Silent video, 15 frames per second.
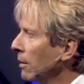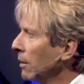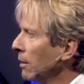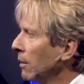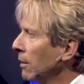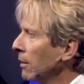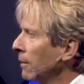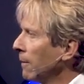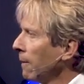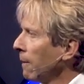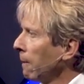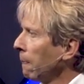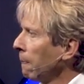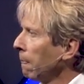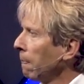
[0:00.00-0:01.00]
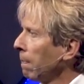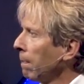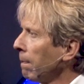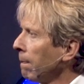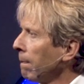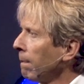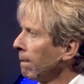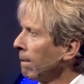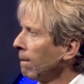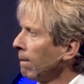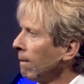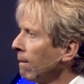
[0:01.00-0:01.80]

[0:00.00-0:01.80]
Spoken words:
[no speech]